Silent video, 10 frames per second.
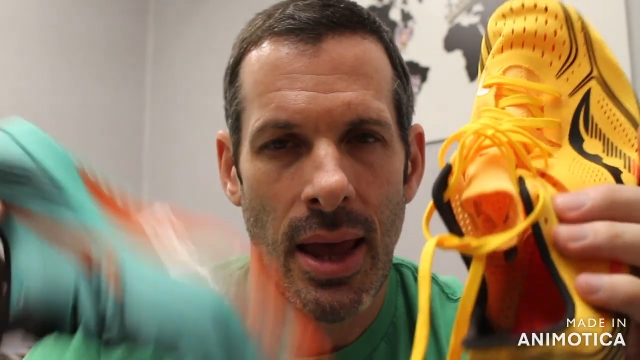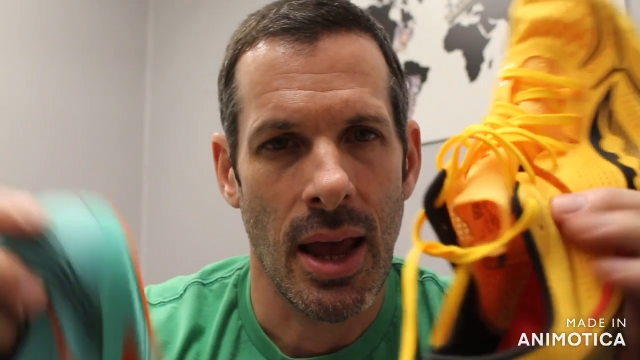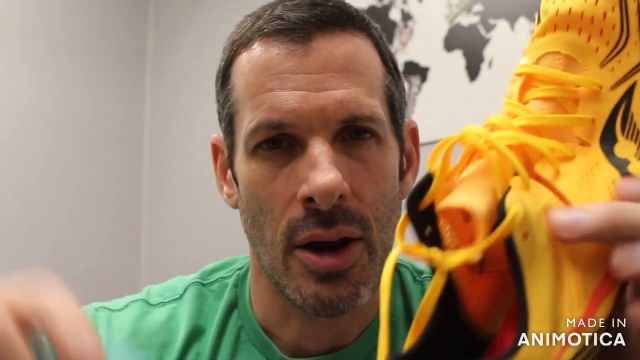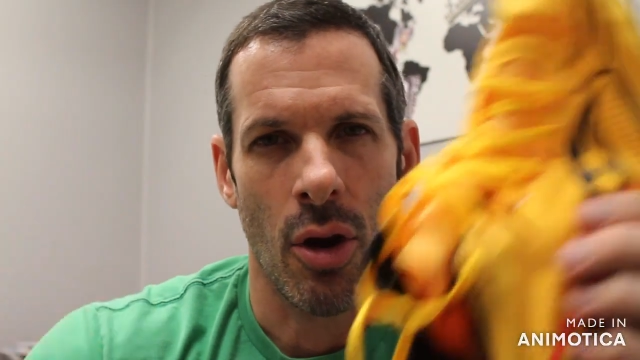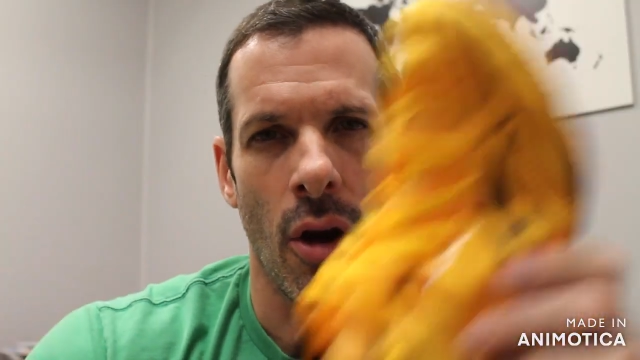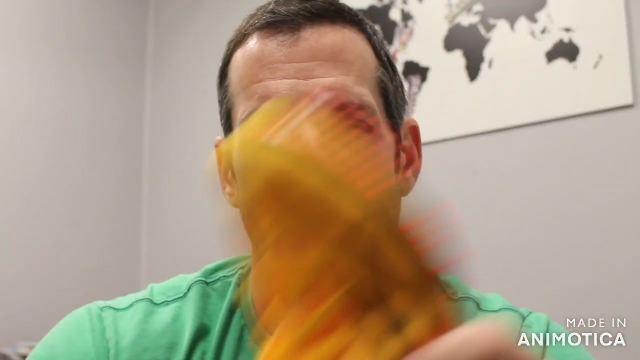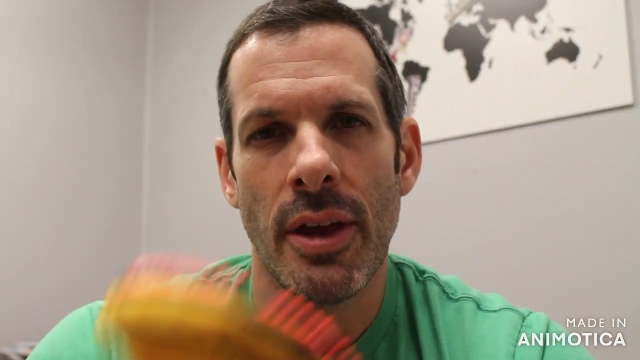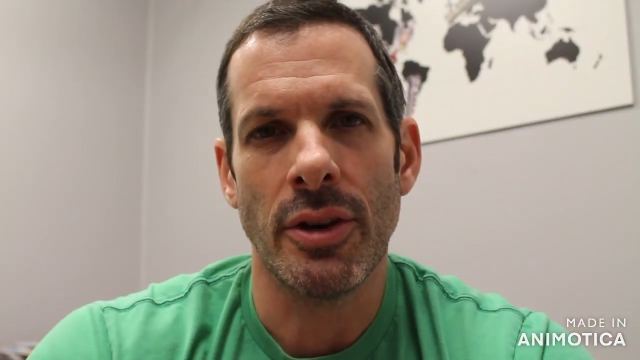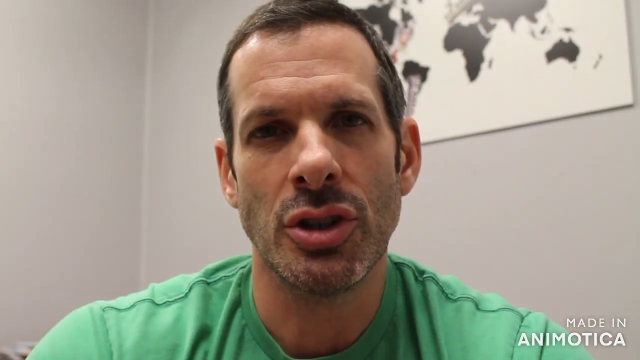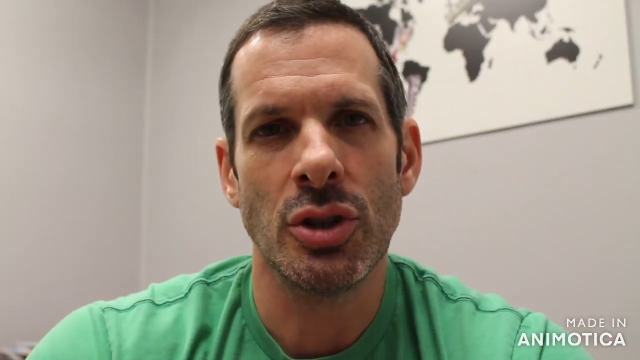and all
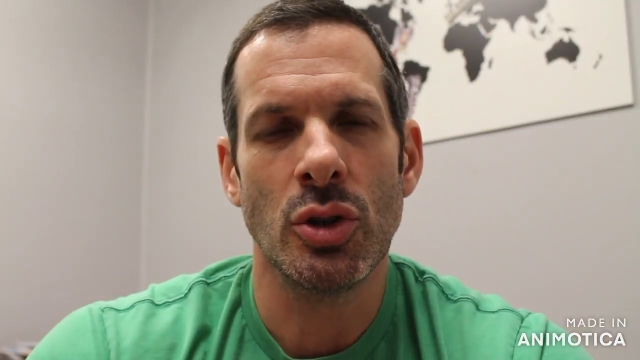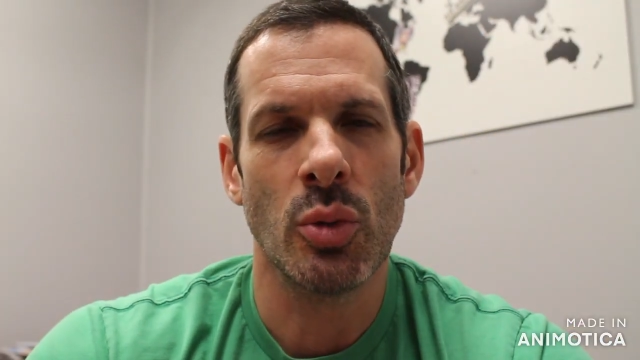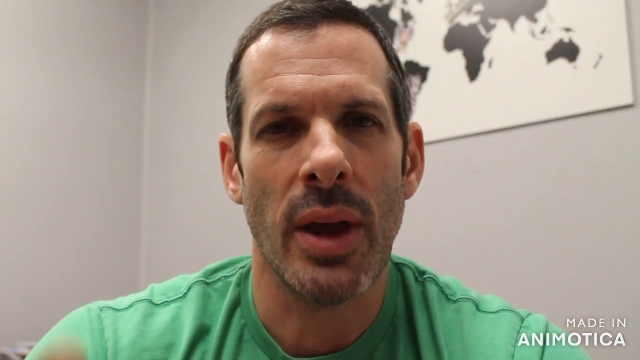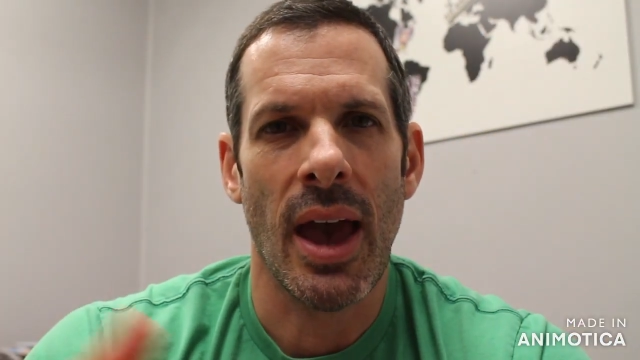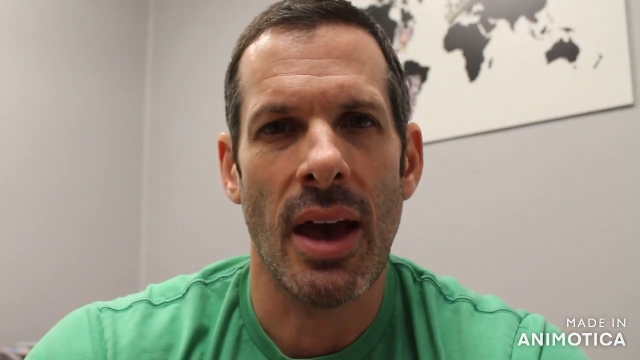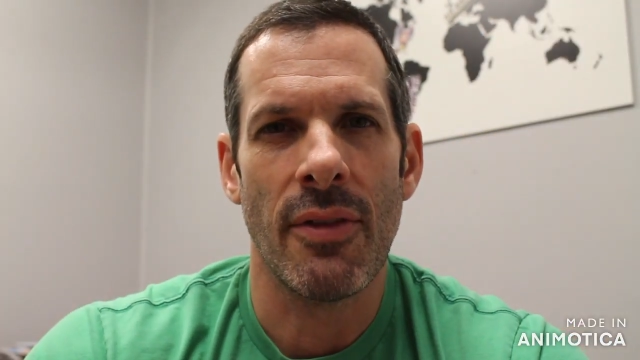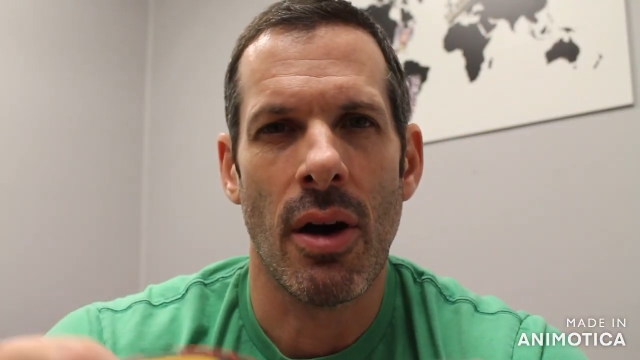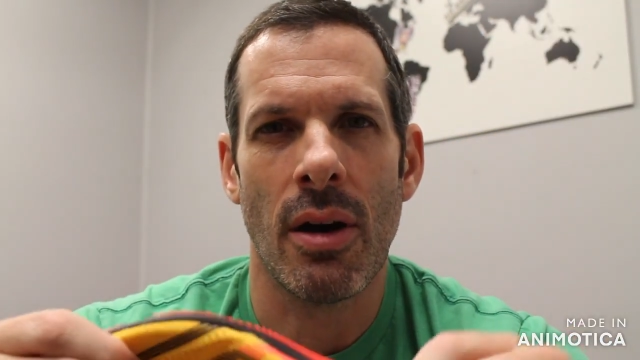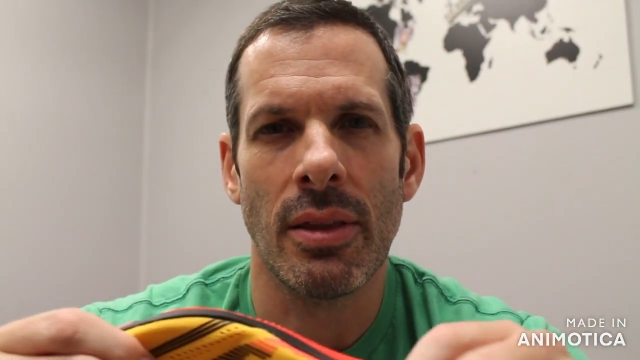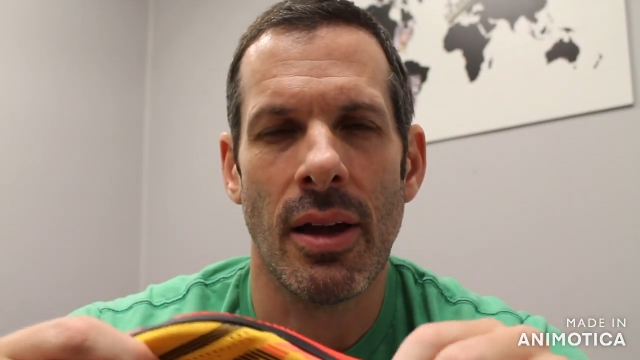the other shoes we have
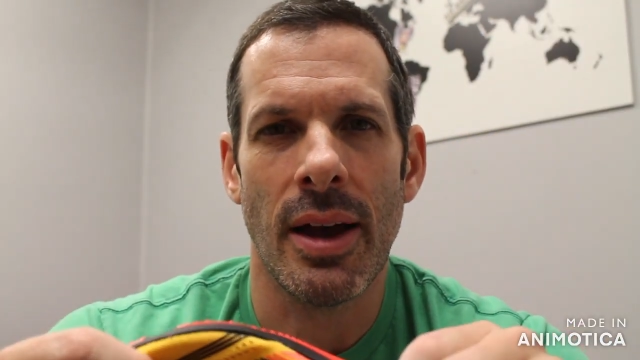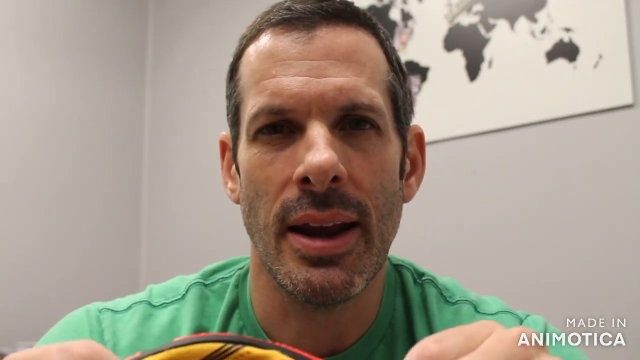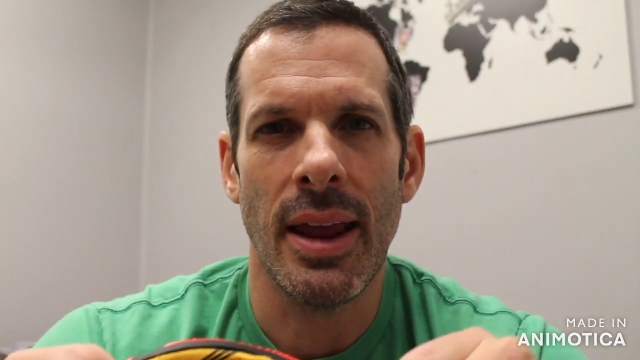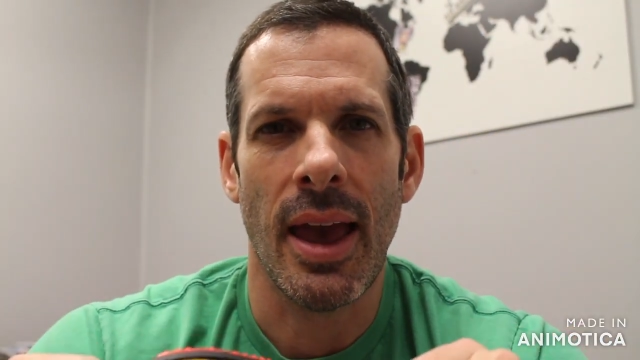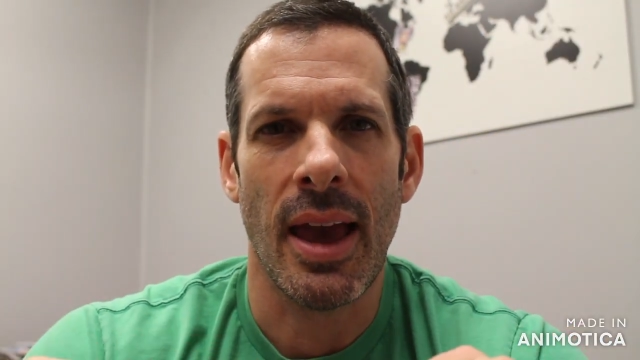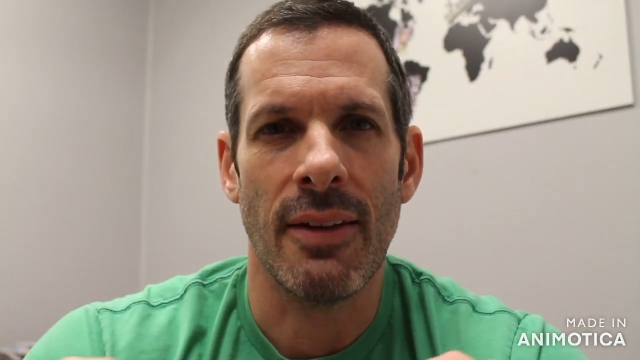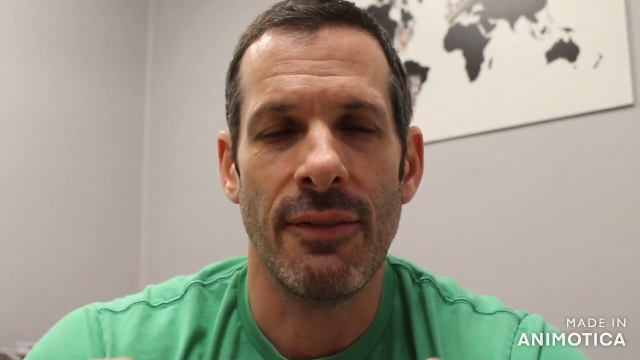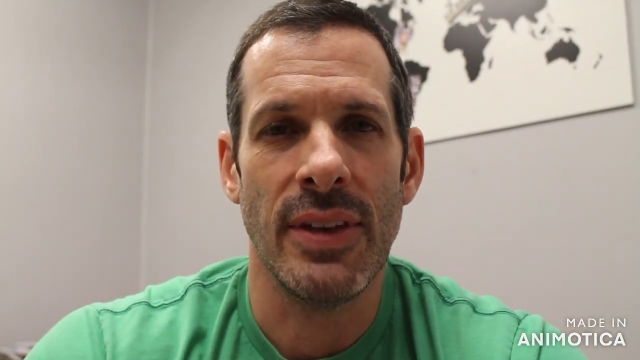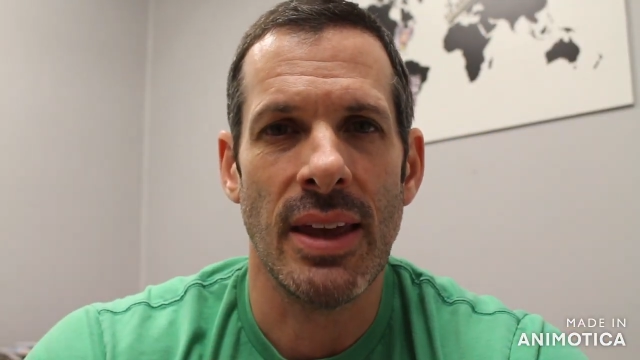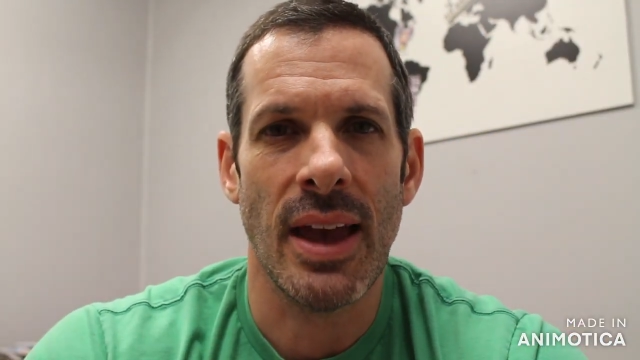online at
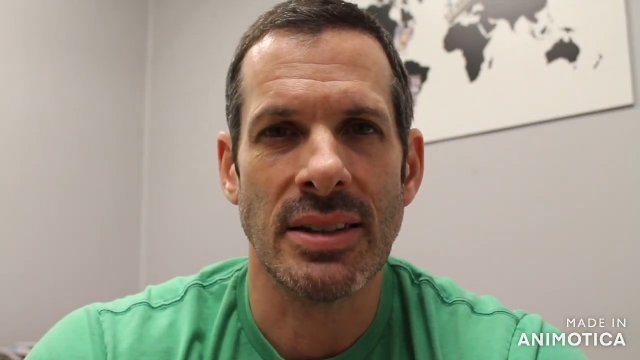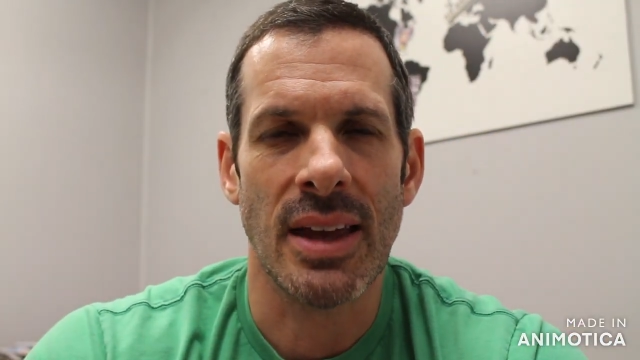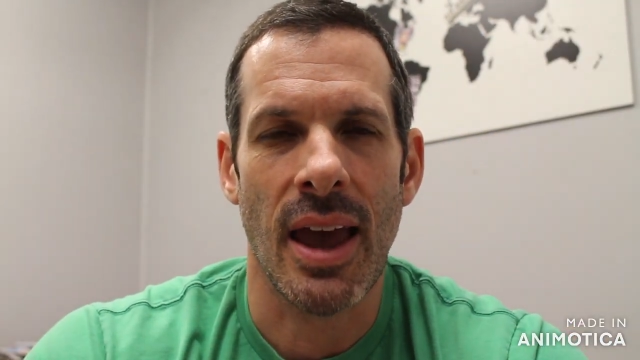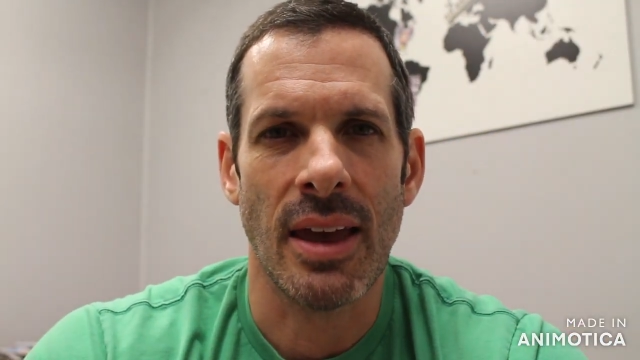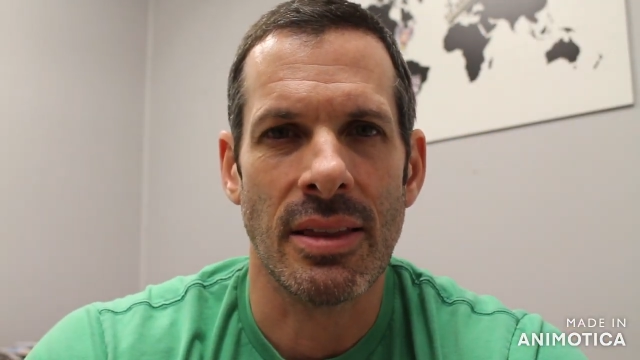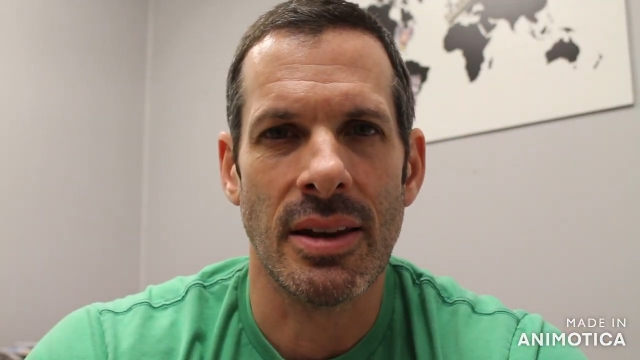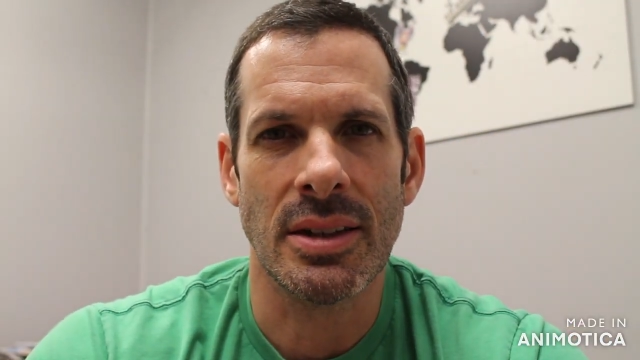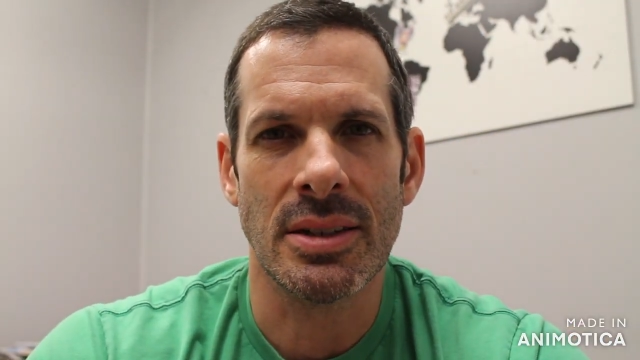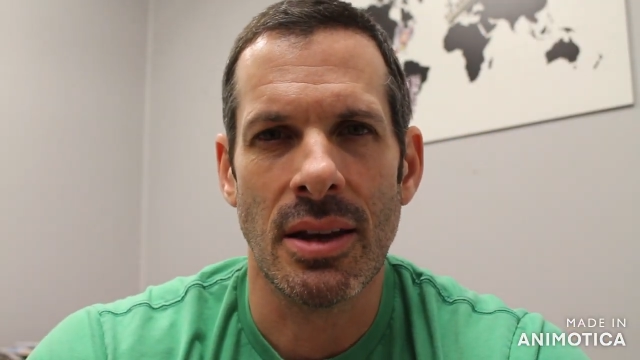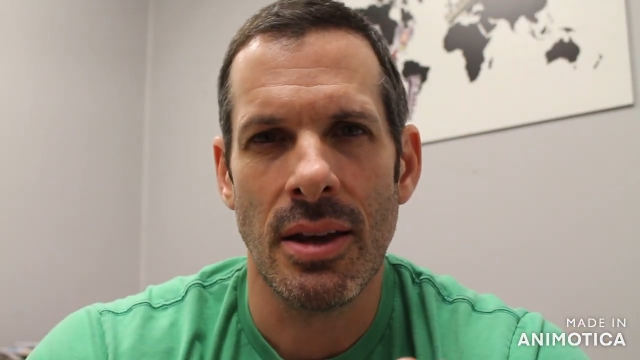VS
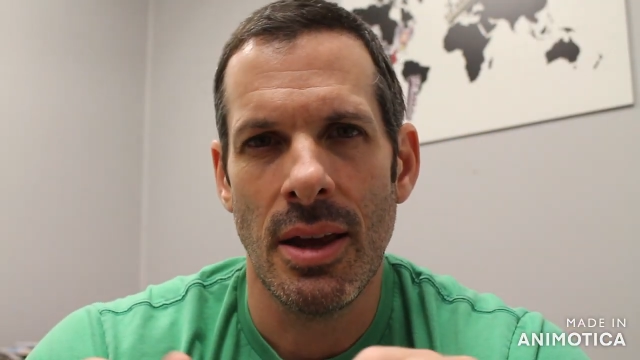Athletics.